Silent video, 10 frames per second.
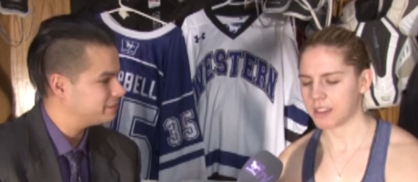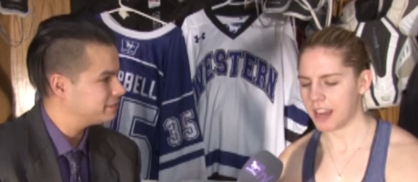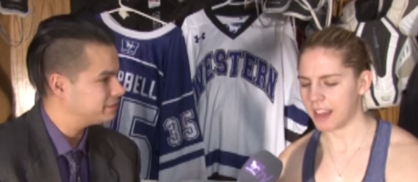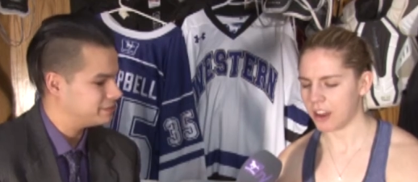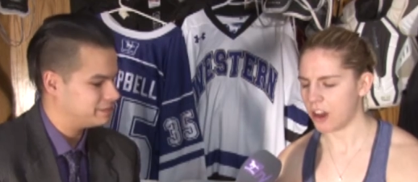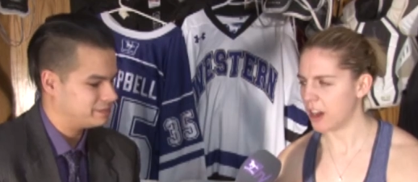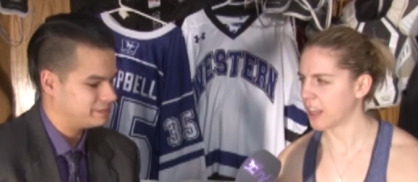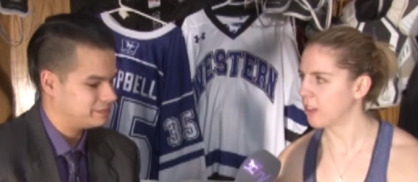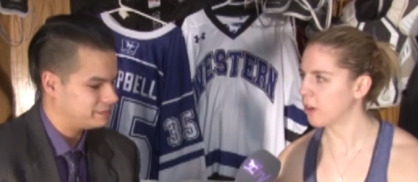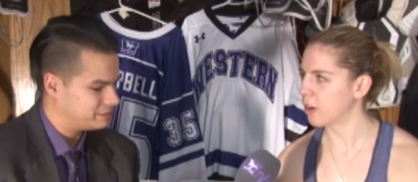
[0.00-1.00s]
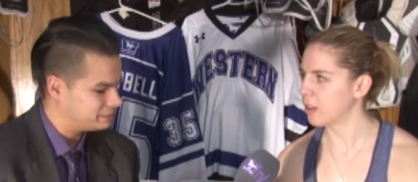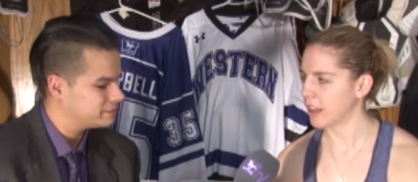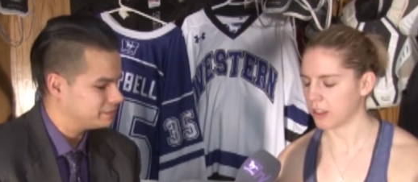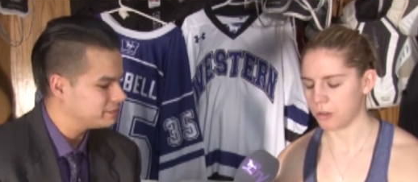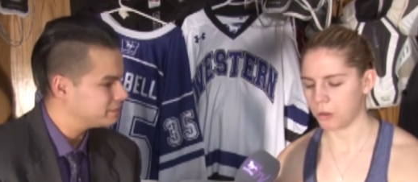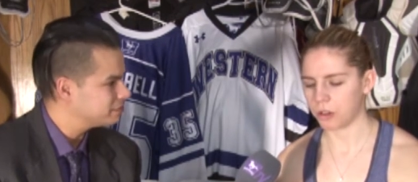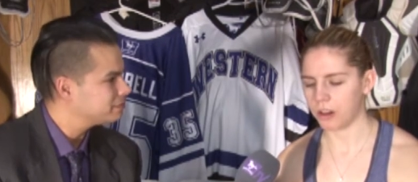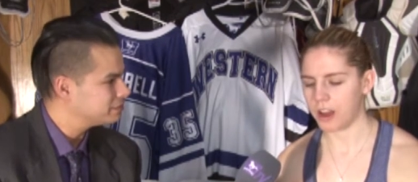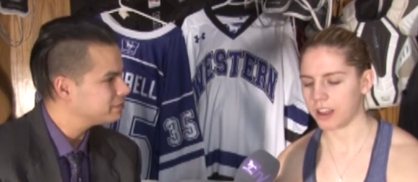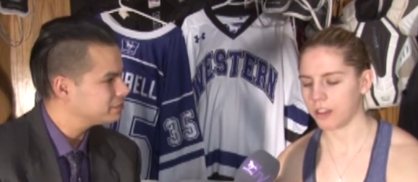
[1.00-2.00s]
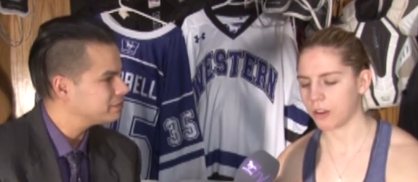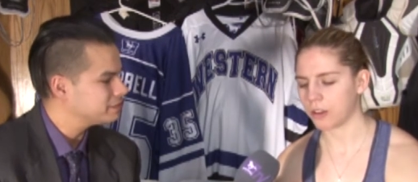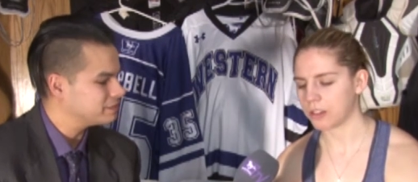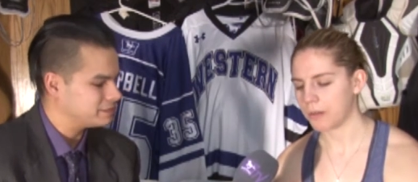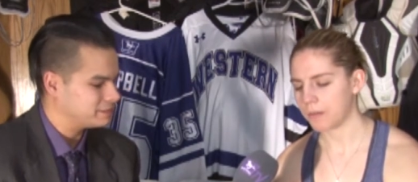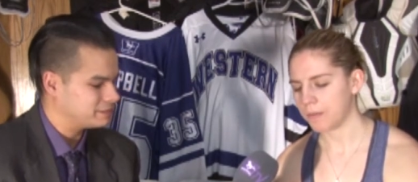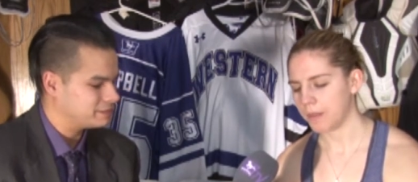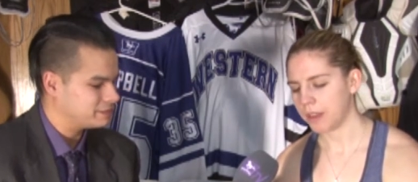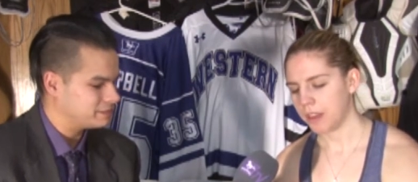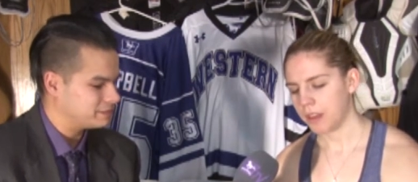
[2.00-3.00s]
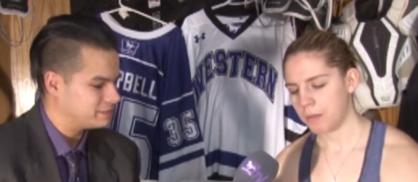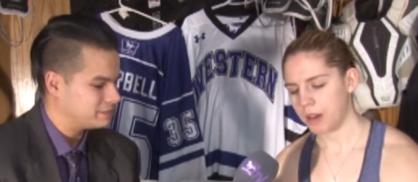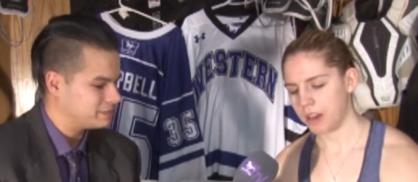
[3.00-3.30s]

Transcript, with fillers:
Speaker 1: it's kind of like a hockey logo, like their older hockey logos. But